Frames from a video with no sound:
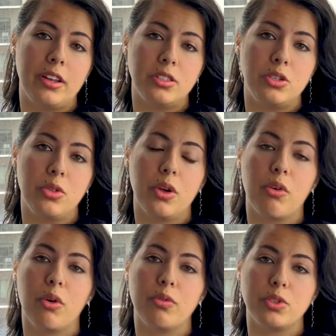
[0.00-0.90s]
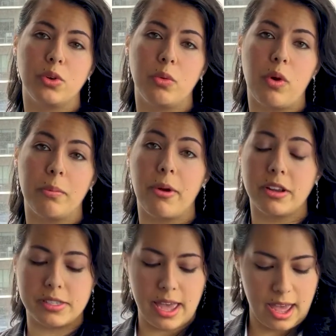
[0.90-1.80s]
into the Grove Resort and
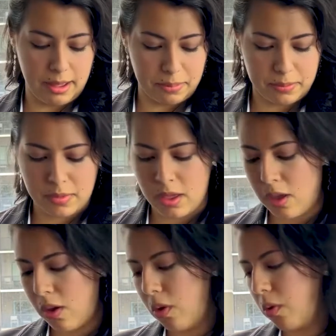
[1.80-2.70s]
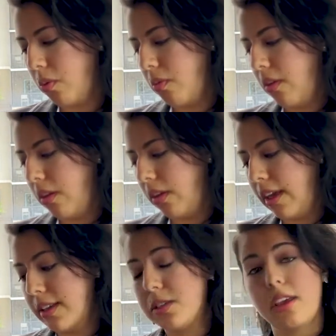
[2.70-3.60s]
Waterpark's app,
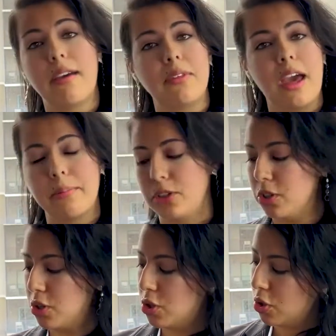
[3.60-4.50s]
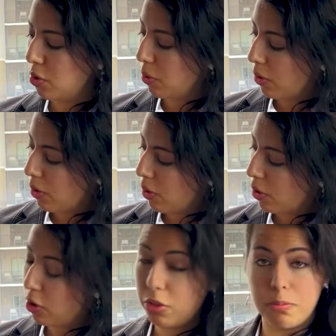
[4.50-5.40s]
guests have the option to
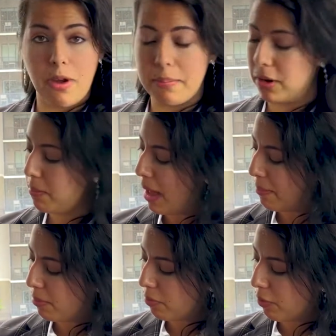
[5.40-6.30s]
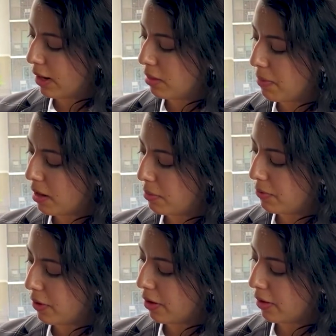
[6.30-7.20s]
go to the property map right at the bottom
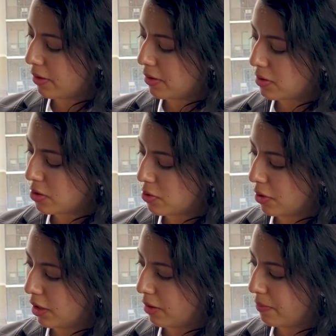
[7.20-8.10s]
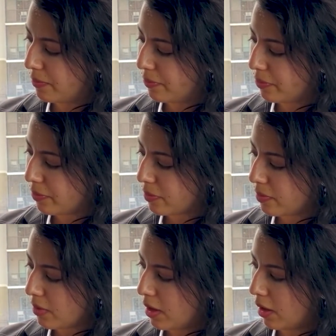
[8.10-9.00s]
of our screen,
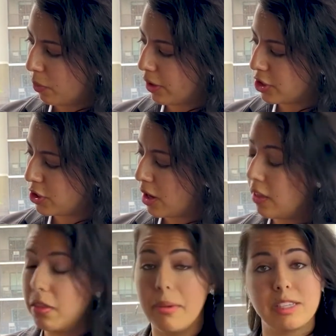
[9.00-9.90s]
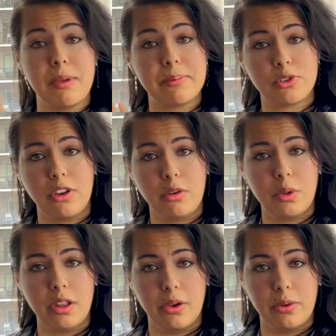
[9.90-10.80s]
in which the MazeMap screen
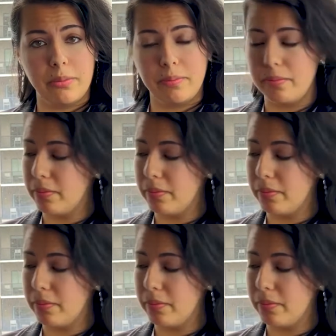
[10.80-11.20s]
will load.